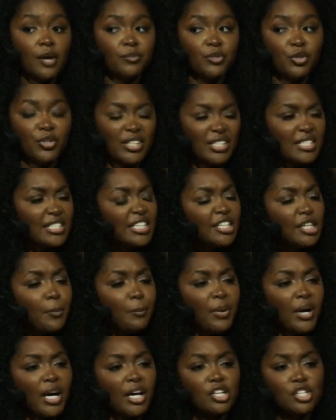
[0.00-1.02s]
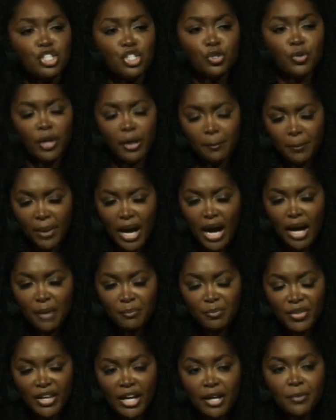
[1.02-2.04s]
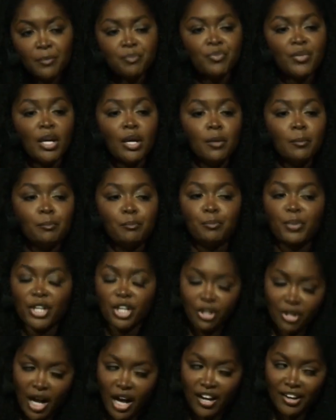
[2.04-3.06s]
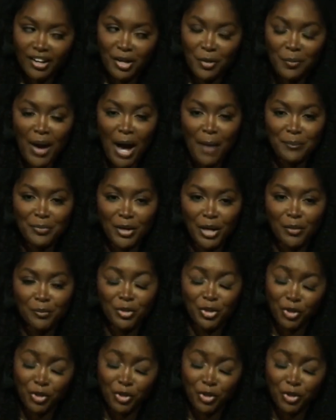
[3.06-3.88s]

you can see the pus, you can pop them, but you're not going to pop them.